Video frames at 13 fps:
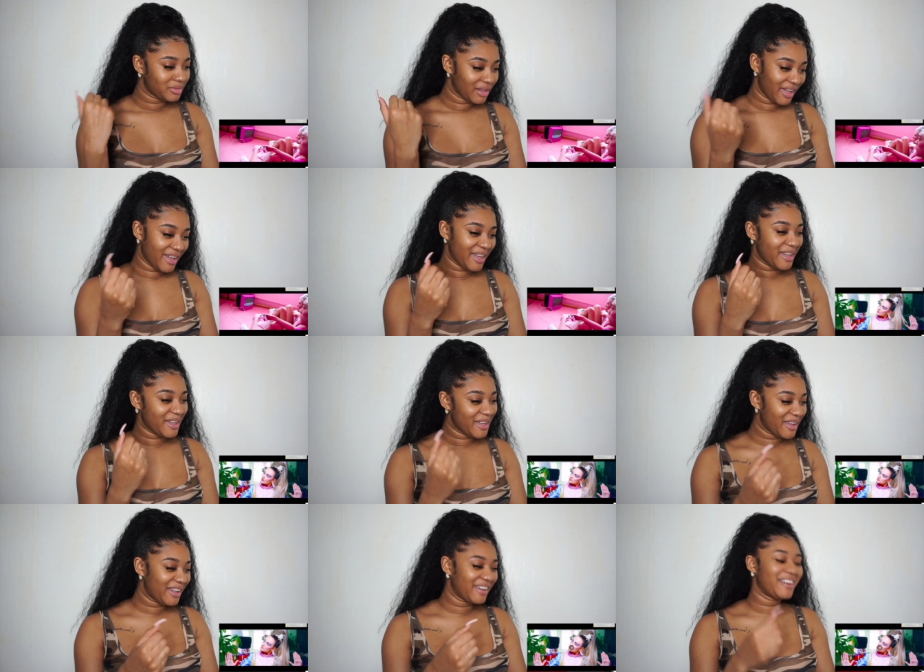
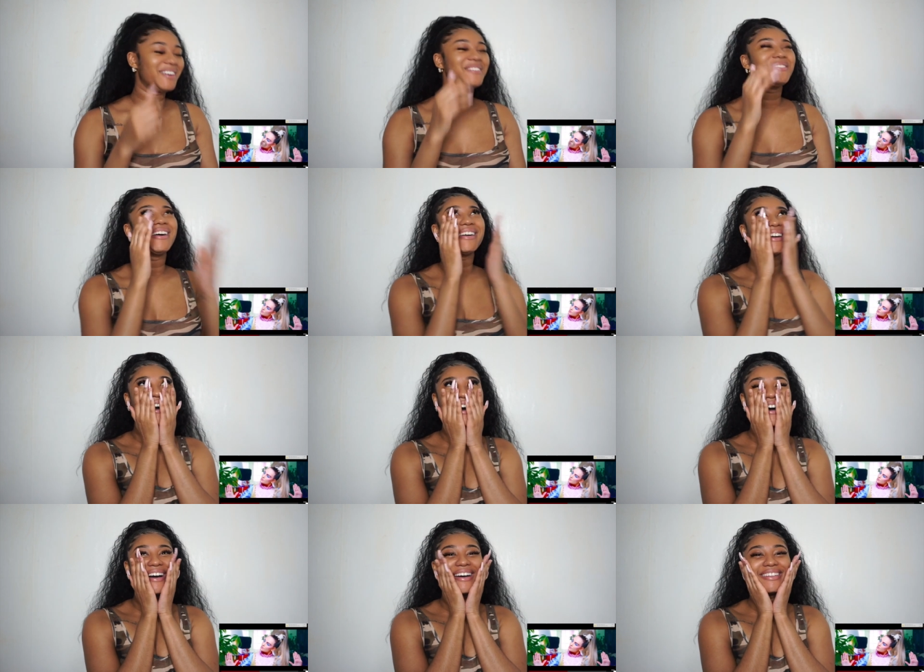Hey, oh my
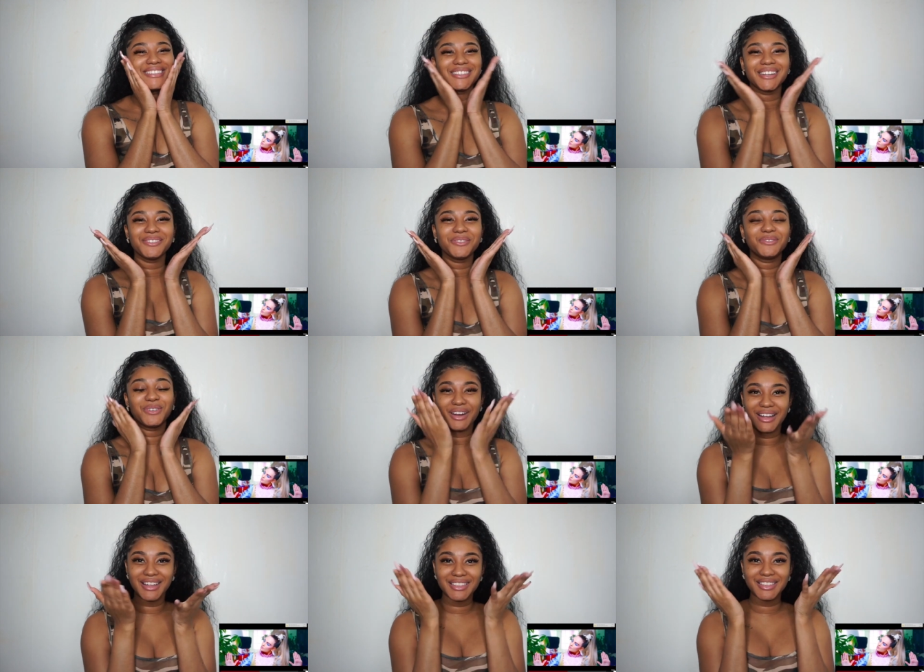god. So we're
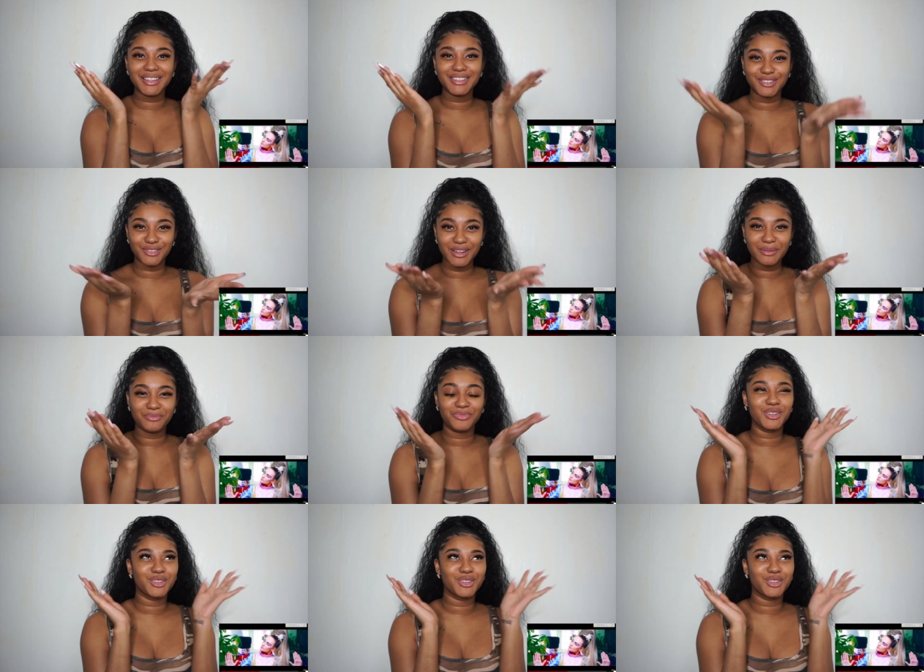in the dream, the